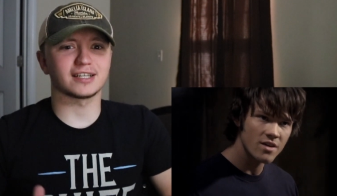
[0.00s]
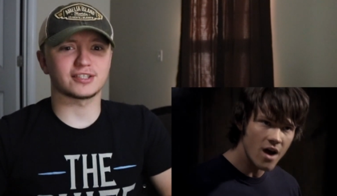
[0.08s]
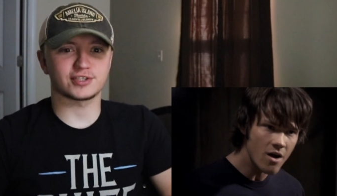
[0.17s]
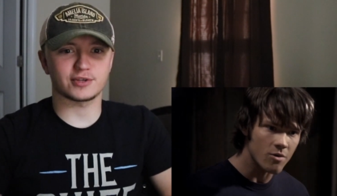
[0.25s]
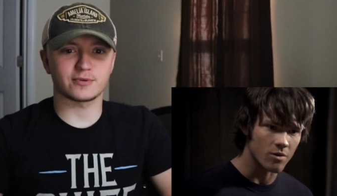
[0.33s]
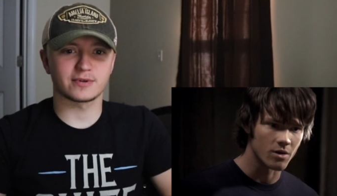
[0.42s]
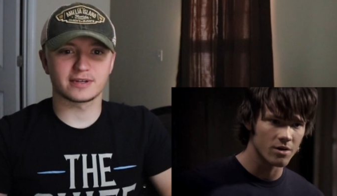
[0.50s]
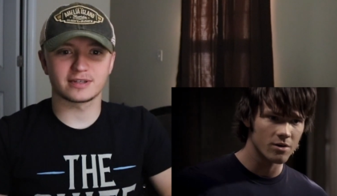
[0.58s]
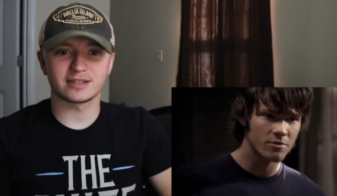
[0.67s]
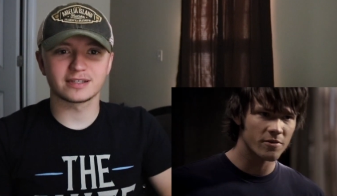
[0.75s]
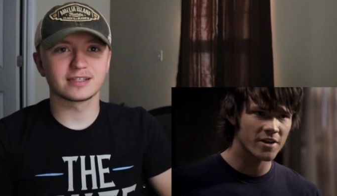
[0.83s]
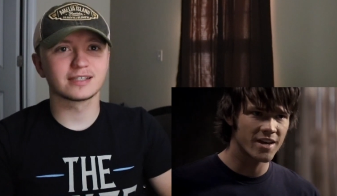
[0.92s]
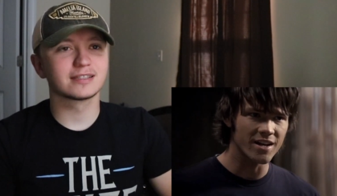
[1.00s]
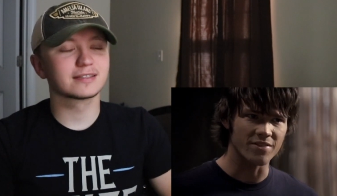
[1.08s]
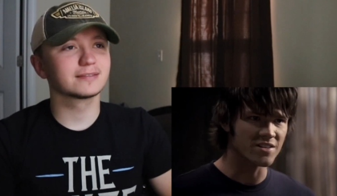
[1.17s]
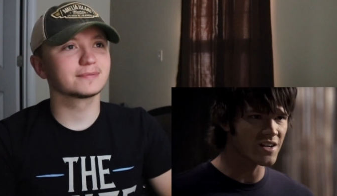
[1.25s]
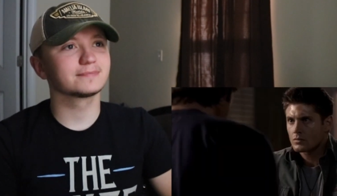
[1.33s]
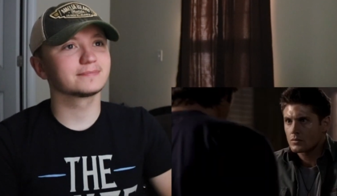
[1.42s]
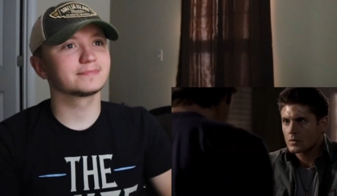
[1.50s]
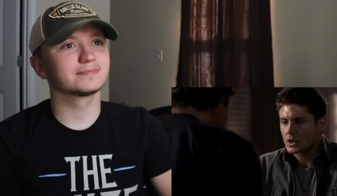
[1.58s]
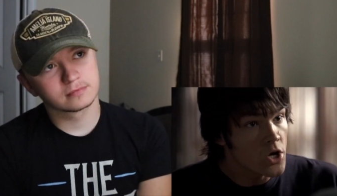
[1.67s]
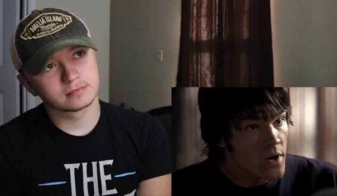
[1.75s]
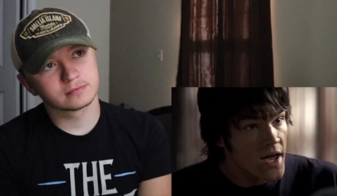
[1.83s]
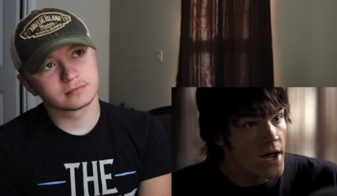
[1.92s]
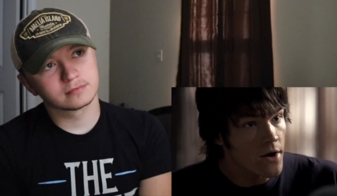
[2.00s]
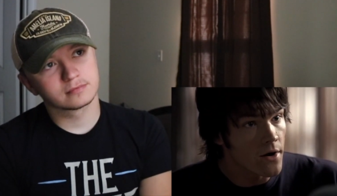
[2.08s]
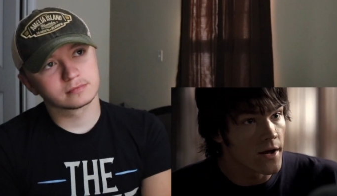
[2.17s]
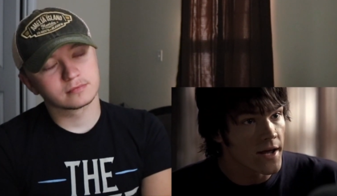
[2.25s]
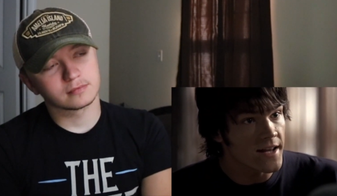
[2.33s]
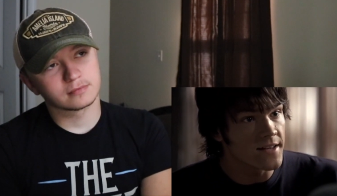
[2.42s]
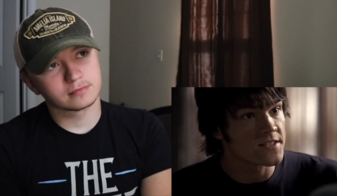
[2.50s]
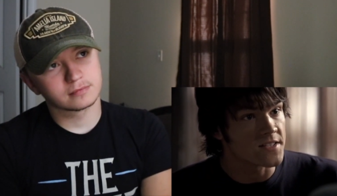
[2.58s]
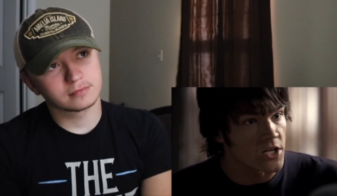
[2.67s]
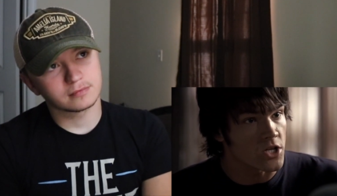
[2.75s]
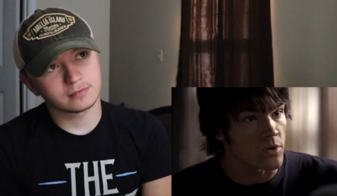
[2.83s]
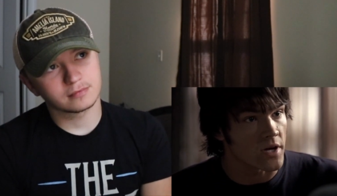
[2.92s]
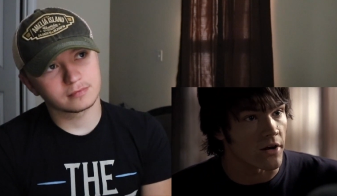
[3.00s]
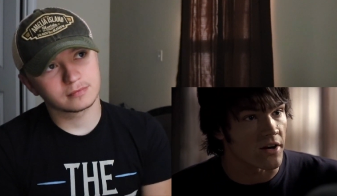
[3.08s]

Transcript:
Speaker 1: do?
Speaker 2: Forget it. That's out of the question. You here? He didn't send you here.